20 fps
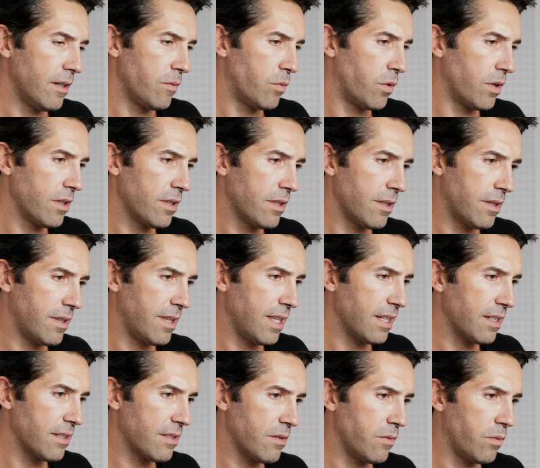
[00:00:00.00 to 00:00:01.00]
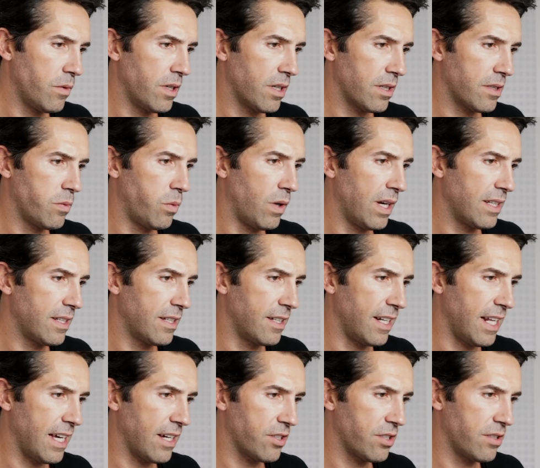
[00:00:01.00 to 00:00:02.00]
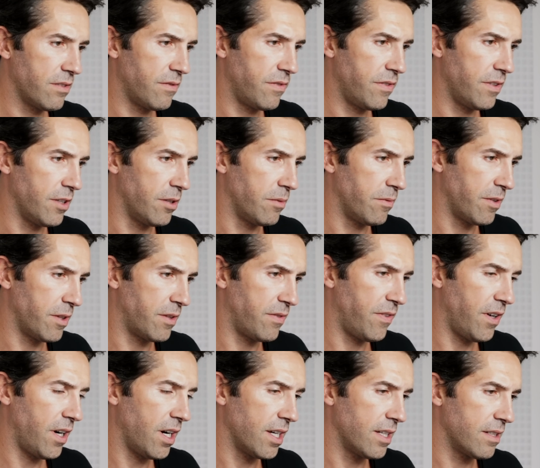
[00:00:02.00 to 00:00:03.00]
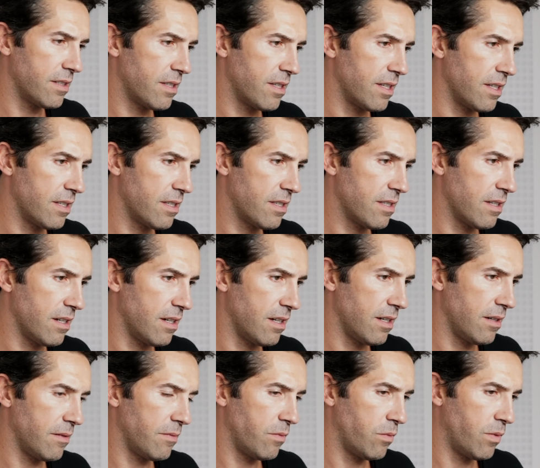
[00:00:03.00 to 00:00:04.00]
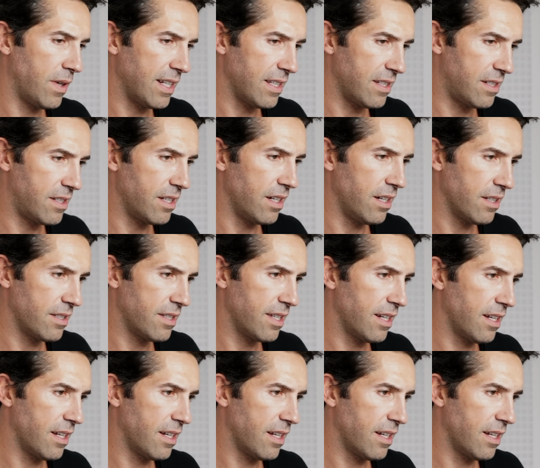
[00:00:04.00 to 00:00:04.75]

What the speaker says: One of the things that works well in an action film with fights is when it's dirty